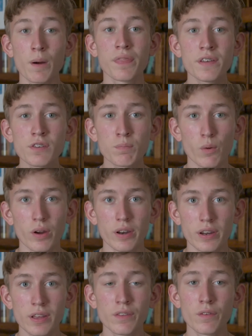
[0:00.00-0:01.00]
at this point,
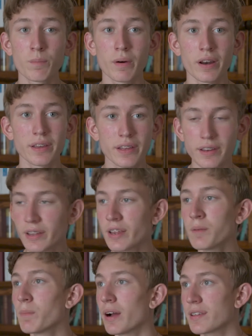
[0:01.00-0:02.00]
either the bunny can get
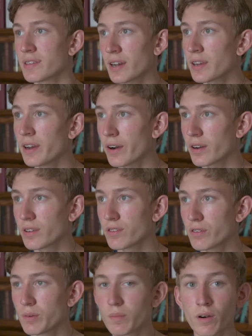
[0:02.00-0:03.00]
eaten by a secondary
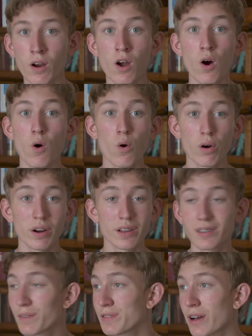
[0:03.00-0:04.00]
consumer or he
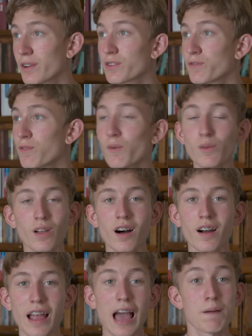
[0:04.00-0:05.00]
lives out his
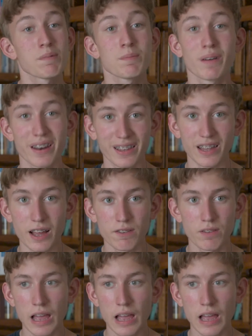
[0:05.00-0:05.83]
full-on happy bunny life.